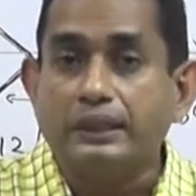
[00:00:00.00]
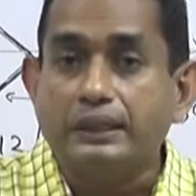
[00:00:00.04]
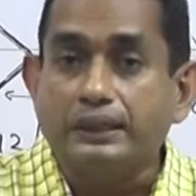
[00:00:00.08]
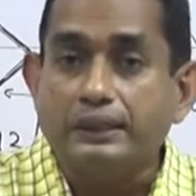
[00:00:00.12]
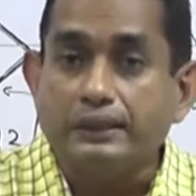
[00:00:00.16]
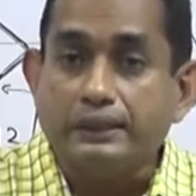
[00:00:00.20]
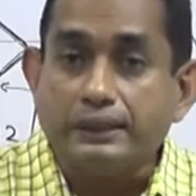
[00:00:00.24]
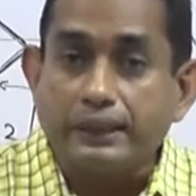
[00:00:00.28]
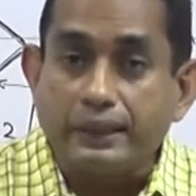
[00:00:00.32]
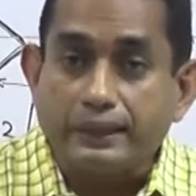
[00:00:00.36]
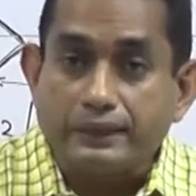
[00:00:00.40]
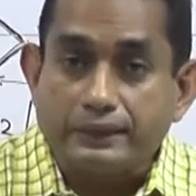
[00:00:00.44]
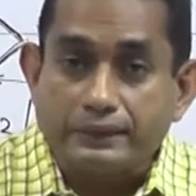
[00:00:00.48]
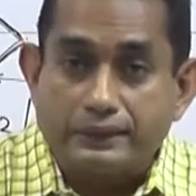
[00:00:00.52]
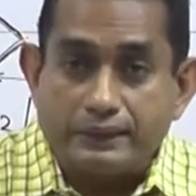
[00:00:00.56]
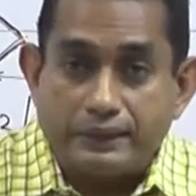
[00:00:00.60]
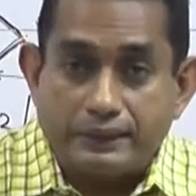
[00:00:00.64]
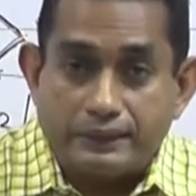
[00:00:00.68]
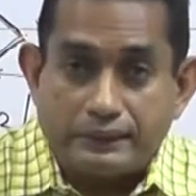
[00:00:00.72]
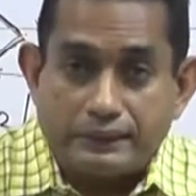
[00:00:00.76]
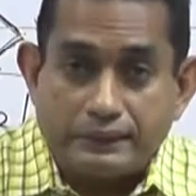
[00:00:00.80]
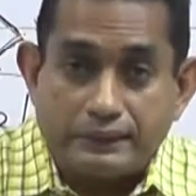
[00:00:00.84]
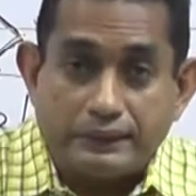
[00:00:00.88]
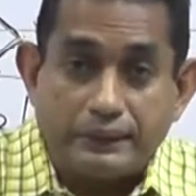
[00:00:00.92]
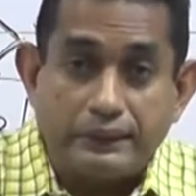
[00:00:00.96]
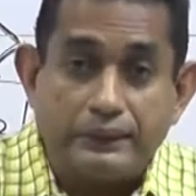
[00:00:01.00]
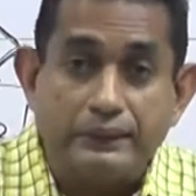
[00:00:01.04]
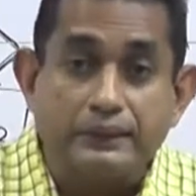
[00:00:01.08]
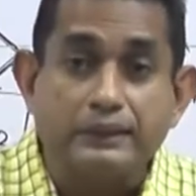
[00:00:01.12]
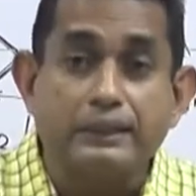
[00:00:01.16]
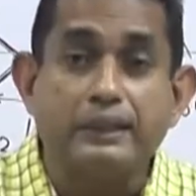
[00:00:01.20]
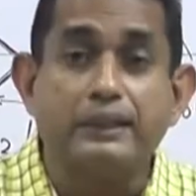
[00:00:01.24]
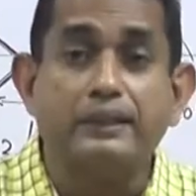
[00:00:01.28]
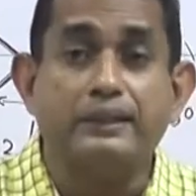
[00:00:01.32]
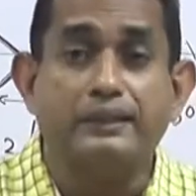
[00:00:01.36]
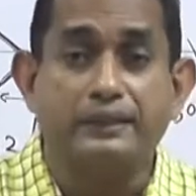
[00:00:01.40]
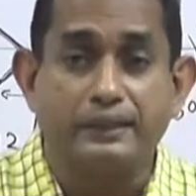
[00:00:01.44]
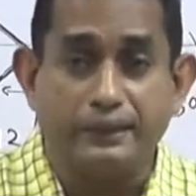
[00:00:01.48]
the existing
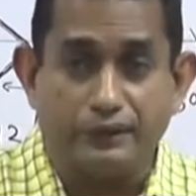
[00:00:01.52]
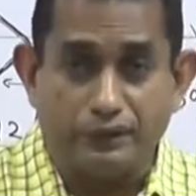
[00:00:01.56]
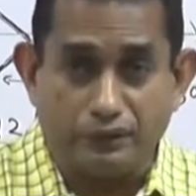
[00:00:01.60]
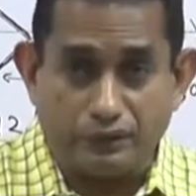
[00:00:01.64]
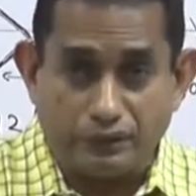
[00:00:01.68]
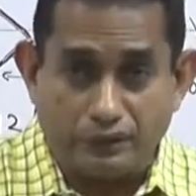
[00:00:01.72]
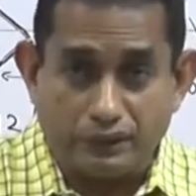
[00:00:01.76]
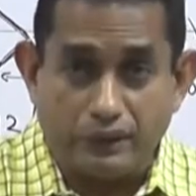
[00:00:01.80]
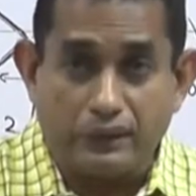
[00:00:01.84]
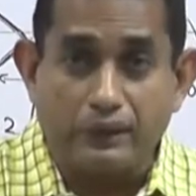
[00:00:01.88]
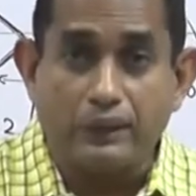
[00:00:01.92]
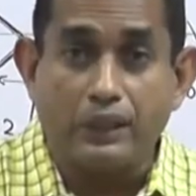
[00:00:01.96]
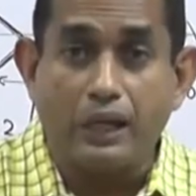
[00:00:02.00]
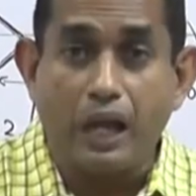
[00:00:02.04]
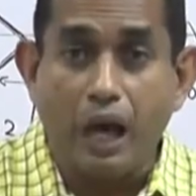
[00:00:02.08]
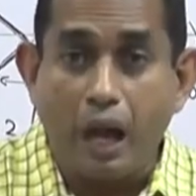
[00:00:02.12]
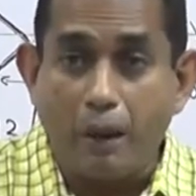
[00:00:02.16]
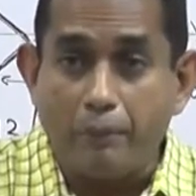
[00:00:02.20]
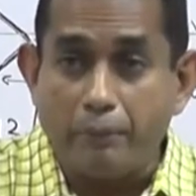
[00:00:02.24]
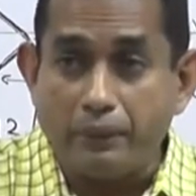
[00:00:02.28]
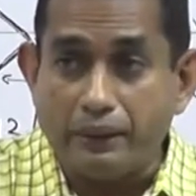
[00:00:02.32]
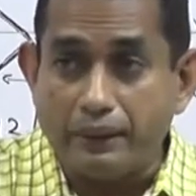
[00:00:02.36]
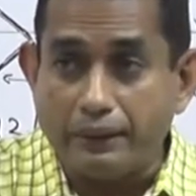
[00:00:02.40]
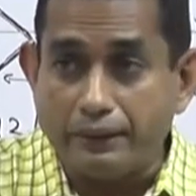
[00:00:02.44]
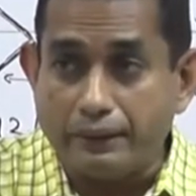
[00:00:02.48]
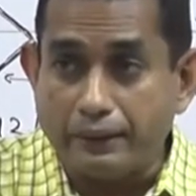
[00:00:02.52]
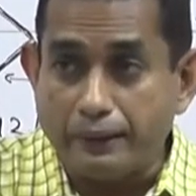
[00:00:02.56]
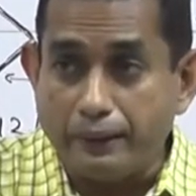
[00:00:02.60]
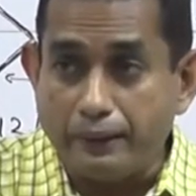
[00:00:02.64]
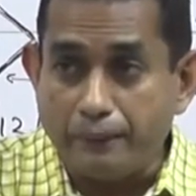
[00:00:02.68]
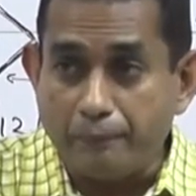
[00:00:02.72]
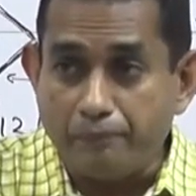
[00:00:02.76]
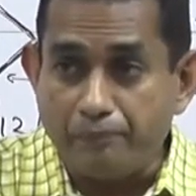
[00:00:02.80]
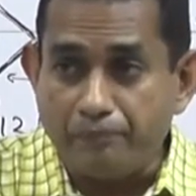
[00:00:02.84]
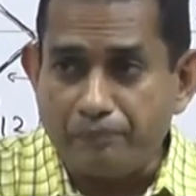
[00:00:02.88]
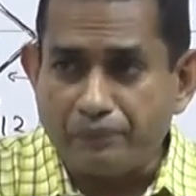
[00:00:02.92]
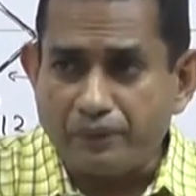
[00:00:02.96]
contingent liability.